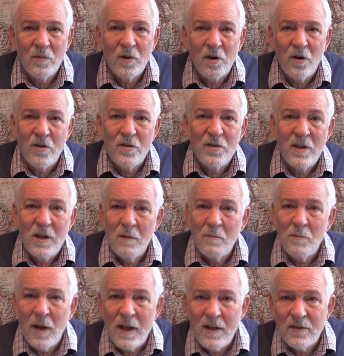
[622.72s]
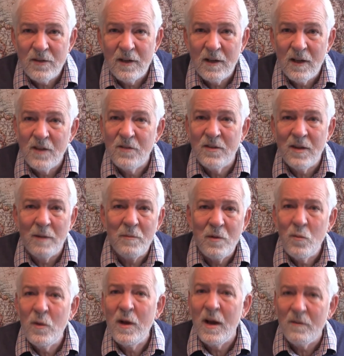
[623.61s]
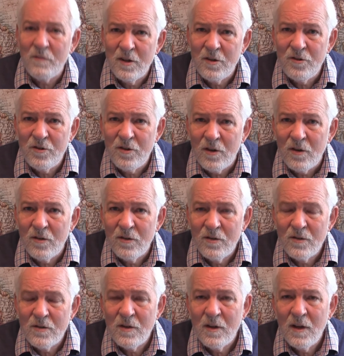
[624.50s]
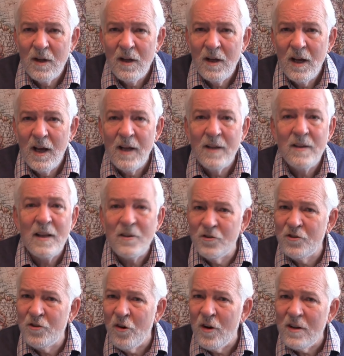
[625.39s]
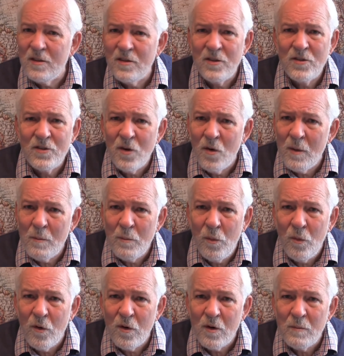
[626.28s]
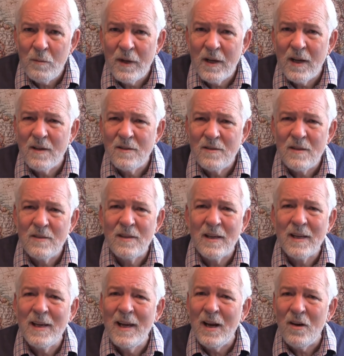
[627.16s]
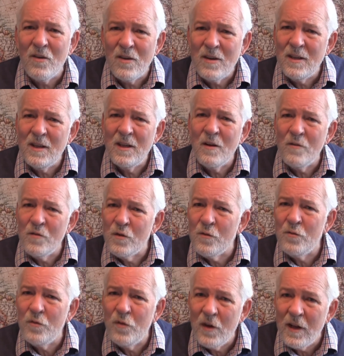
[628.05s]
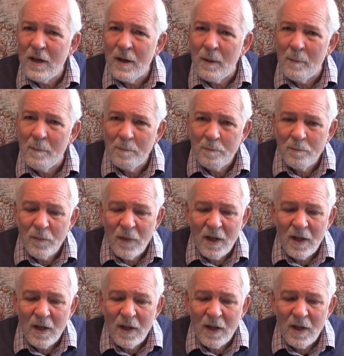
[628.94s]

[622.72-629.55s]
Cursing and blessing. It's something we have to choose. And the choice is so important because it's a guarantee of your freedom.